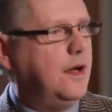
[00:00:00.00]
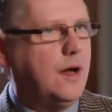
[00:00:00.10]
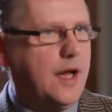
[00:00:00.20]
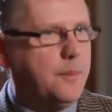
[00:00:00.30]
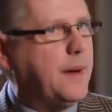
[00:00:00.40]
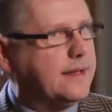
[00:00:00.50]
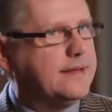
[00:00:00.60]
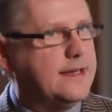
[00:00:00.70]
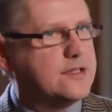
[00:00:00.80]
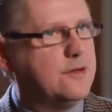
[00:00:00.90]
uh, an
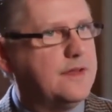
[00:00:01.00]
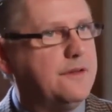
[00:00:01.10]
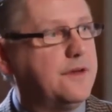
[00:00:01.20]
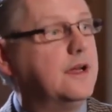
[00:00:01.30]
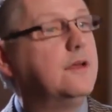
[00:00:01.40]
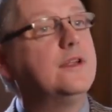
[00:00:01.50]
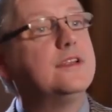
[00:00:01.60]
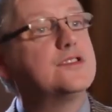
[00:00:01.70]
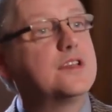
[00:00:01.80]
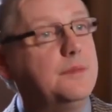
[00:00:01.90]
apartheid in South Africa that
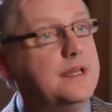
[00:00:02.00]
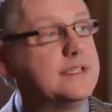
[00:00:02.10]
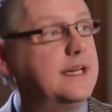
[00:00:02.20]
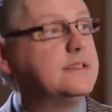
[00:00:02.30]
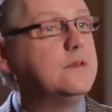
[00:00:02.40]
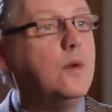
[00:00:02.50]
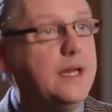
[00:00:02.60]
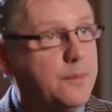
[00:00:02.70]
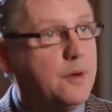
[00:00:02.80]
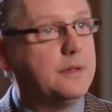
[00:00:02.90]
discriminates against the
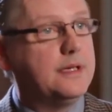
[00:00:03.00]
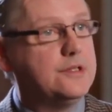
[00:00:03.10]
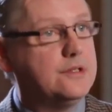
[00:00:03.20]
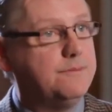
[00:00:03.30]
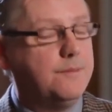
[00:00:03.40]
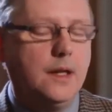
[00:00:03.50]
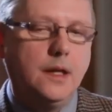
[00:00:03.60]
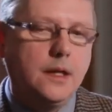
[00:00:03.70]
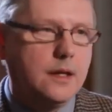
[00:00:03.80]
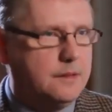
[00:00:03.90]
white population.
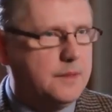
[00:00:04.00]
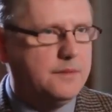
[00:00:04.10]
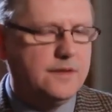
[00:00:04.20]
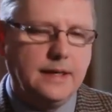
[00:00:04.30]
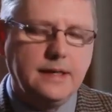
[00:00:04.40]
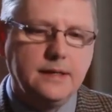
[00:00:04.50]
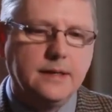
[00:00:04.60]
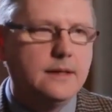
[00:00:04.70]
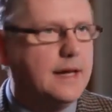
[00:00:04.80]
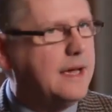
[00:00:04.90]
Now, let me be very
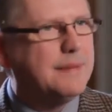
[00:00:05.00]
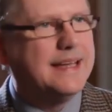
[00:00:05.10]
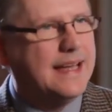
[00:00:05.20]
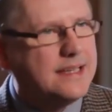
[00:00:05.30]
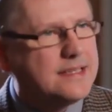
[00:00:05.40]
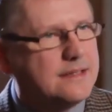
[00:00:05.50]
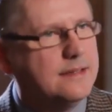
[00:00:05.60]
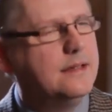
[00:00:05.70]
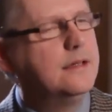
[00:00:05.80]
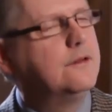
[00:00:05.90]
clear I am against
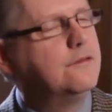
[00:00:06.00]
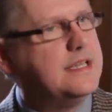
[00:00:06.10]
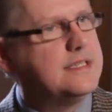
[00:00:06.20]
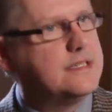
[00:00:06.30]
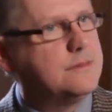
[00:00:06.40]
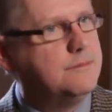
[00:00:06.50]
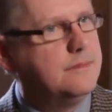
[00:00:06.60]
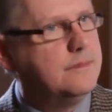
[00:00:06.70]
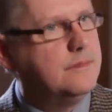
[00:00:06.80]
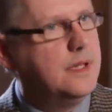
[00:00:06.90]
racism.
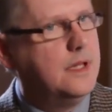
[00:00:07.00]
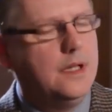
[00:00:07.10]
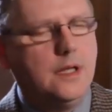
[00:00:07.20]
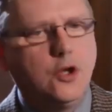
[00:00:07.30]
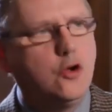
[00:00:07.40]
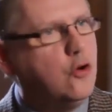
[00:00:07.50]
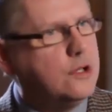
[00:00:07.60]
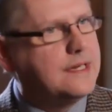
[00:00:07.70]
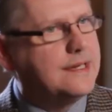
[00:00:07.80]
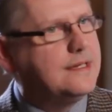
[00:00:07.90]

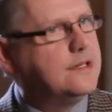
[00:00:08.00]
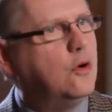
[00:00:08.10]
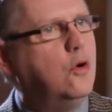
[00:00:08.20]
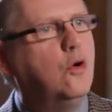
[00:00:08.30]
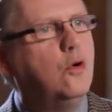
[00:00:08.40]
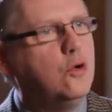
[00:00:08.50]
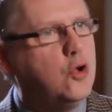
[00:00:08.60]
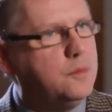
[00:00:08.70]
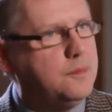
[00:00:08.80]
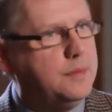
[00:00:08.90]
God created all
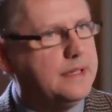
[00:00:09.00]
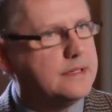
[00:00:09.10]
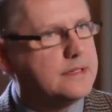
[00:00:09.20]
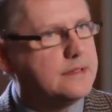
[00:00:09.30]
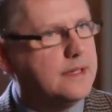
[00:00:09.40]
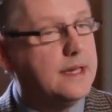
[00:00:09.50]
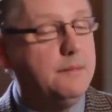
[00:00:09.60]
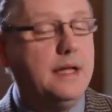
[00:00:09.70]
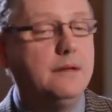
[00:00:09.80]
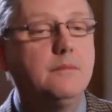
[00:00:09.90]
human beings and He
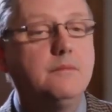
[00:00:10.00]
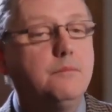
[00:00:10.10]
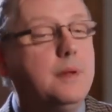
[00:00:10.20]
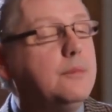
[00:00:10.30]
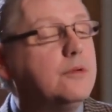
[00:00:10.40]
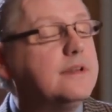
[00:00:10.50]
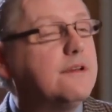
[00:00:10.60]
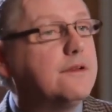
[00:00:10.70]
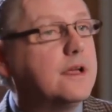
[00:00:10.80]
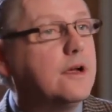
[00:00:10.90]
made people in
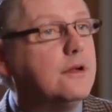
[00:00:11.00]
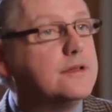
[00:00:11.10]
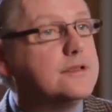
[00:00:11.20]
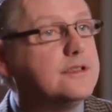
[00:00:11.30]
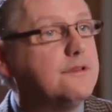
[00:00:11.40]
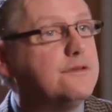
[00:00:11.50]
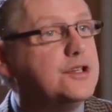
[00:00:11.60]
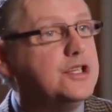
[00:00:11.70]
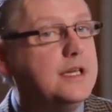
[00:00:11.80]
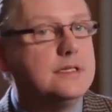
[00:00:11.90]
different colours and different
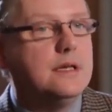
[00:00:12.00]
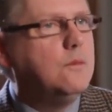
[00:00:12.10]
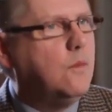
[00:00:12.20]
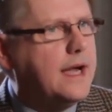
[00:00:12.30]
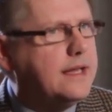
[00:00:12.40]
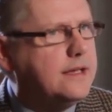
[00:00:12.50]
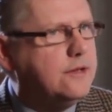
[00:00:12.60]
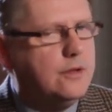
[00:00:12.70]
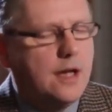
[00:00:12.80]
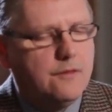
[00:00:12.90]
shades. Why did He
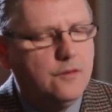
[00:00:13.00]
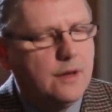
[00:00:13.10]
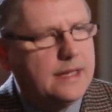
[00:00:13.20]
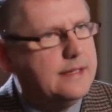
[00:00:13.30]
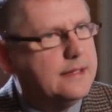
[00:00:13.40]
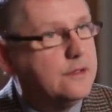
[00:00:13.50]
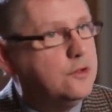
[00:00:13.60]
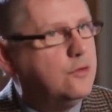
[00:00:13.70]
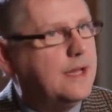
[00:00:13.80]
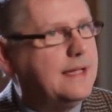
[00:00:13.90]
do it? I've no idea.
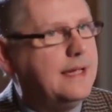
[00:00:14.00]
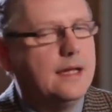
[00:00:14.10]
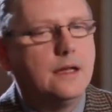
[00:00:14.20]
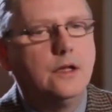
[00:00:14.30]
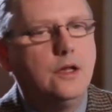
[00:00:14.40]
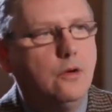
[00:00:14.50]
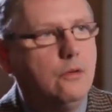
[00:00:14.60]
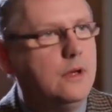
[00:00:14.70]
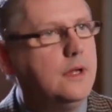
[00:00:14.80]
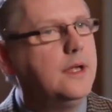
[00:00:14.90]
Do I care? No.